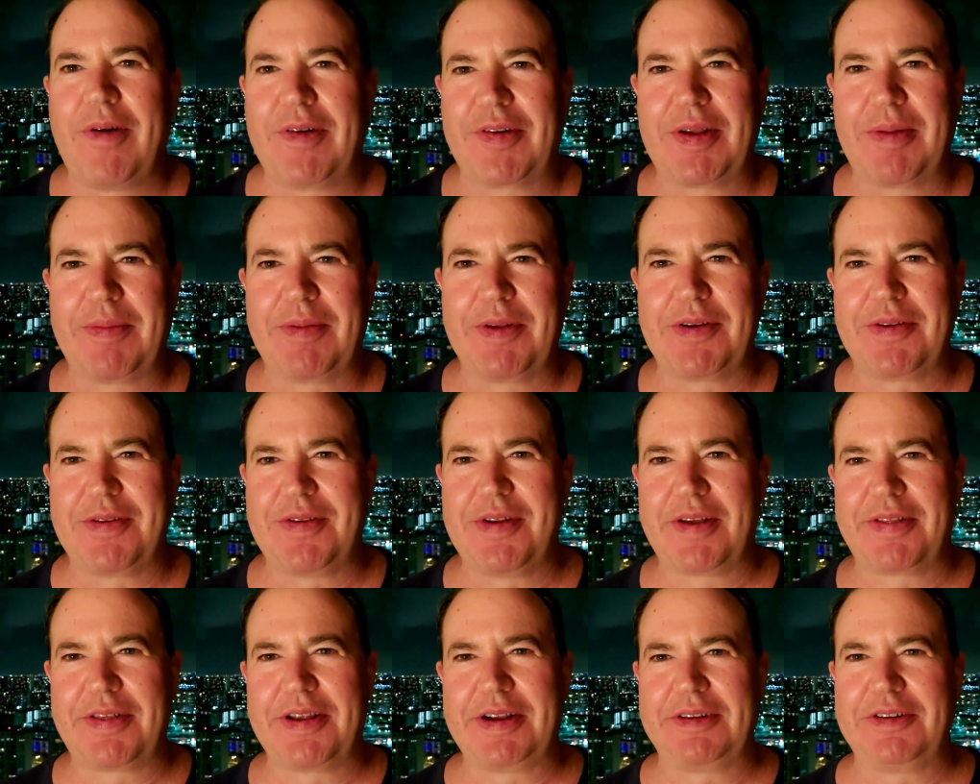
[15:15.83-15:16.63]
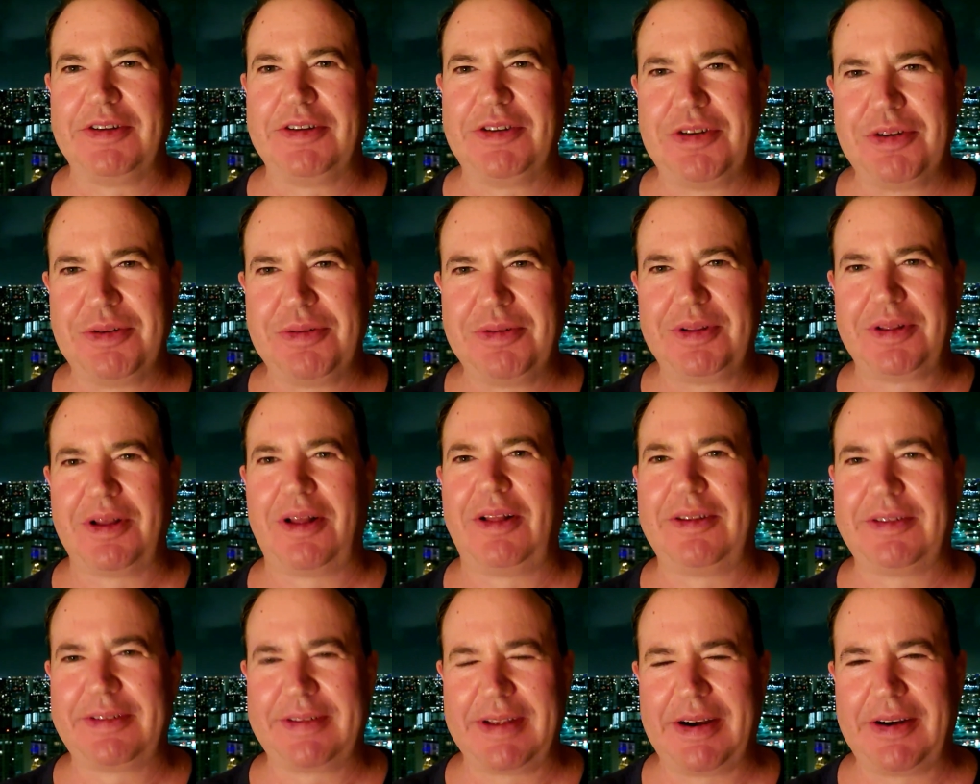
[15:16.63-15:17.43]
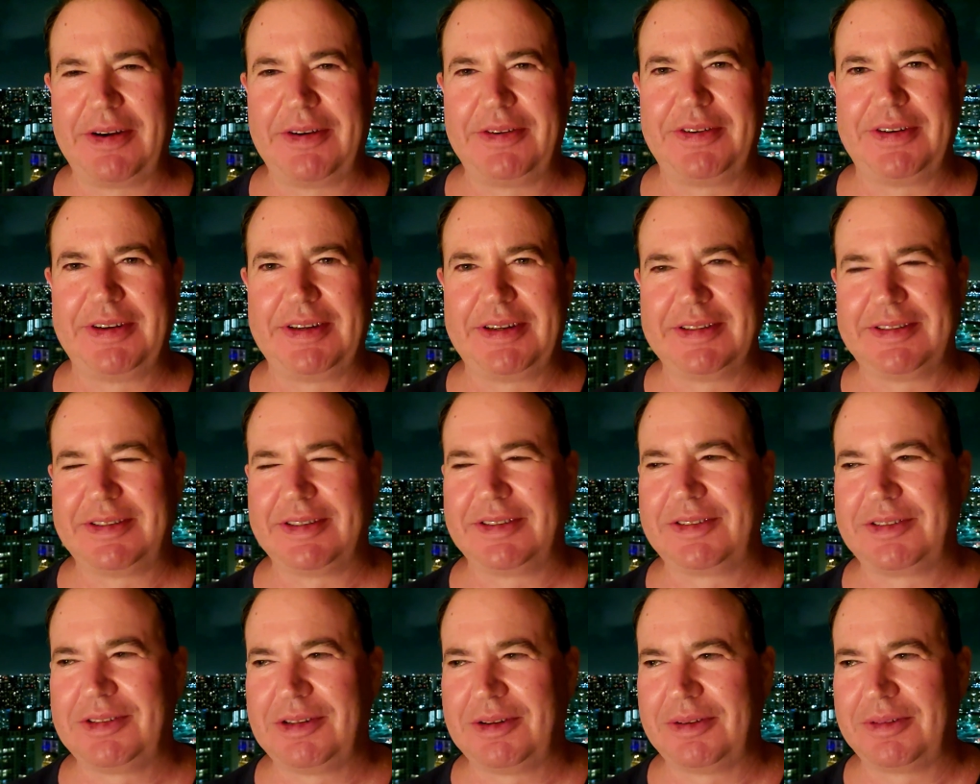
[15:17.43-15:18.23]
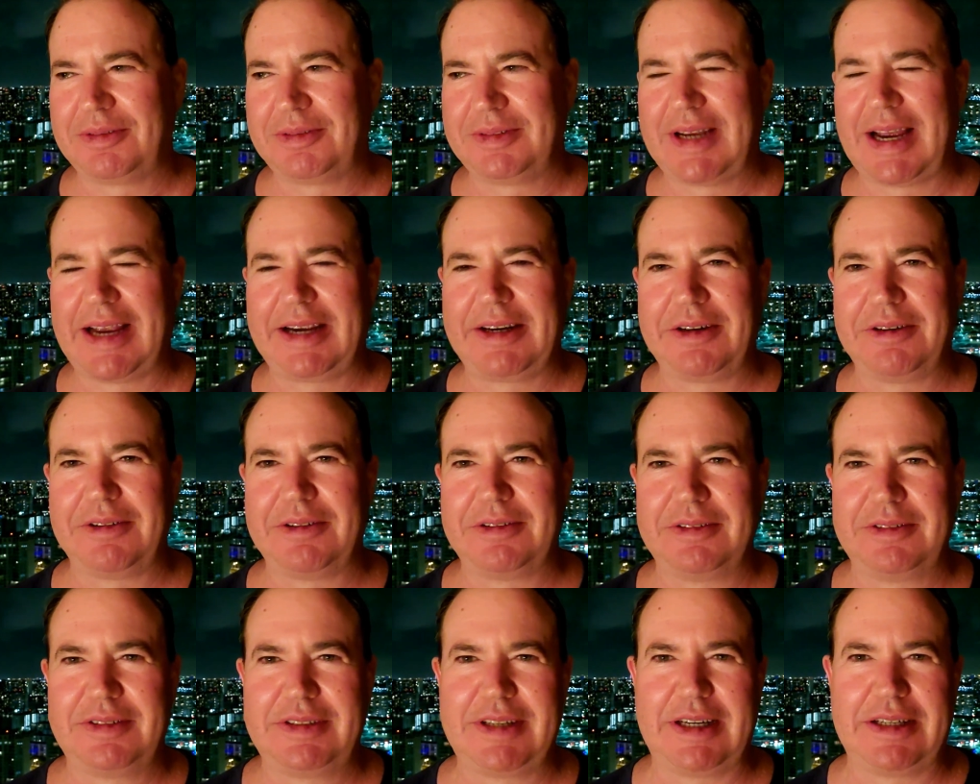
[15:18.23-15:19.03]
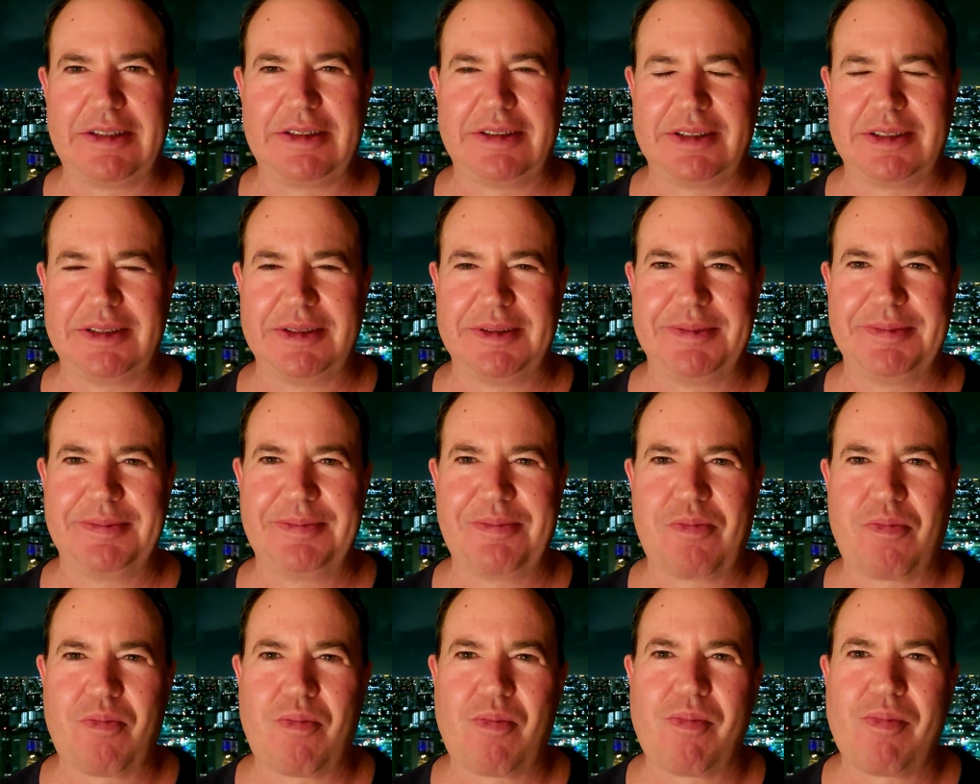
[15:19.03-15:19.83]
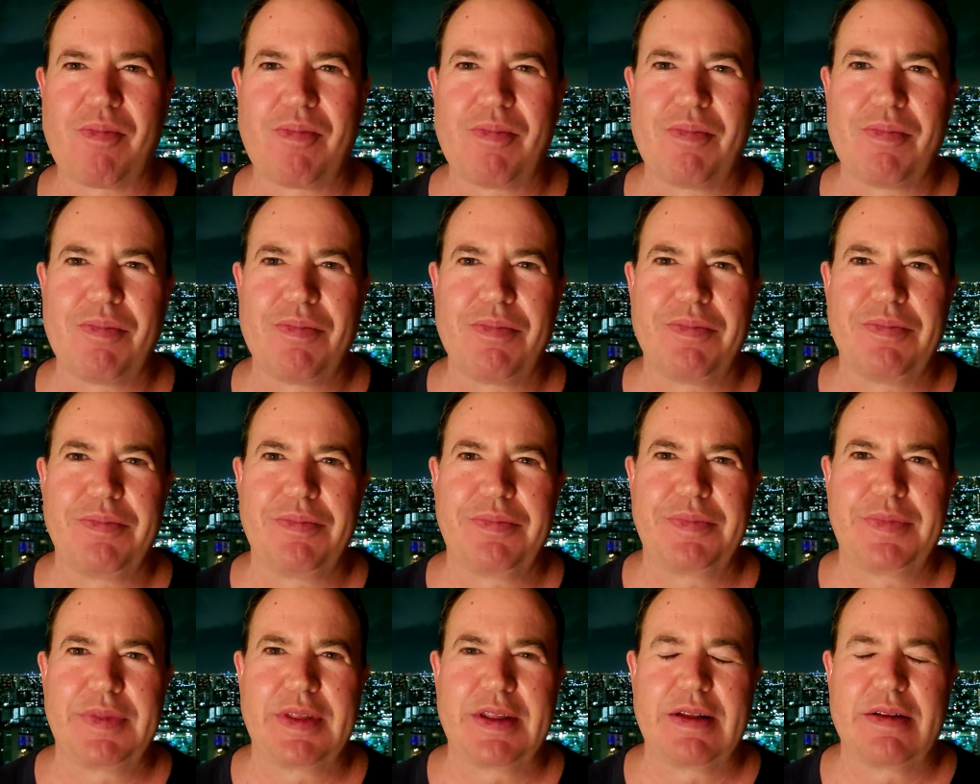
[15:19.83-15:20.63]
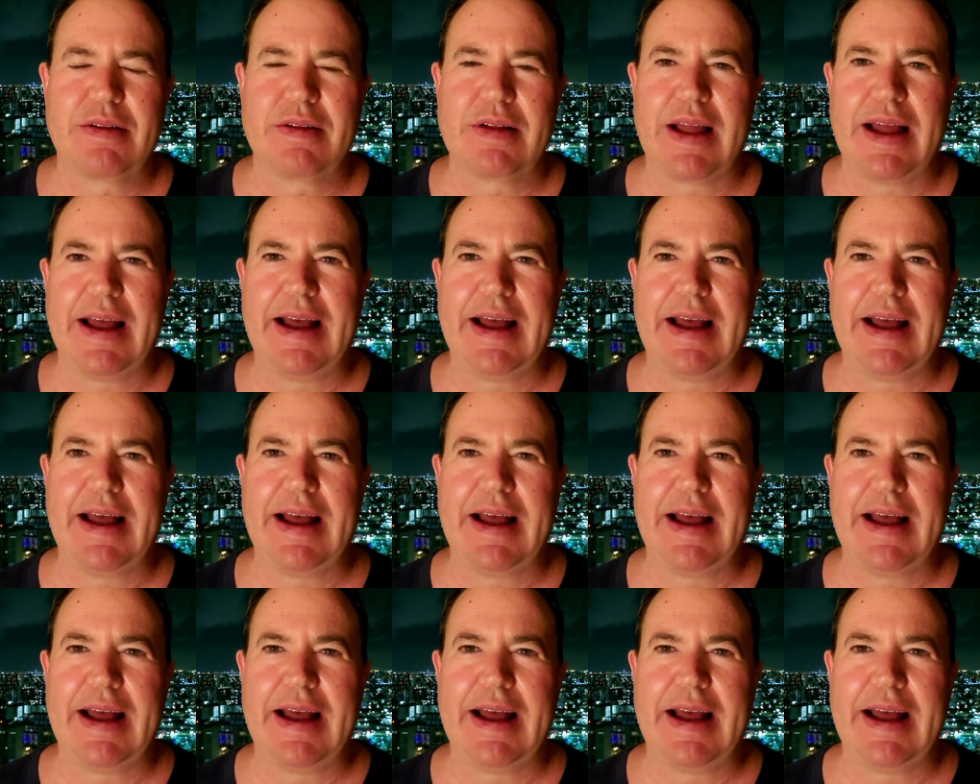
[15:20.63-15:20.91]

So there's nothing to do with all this energy because there's no tiger chasing you.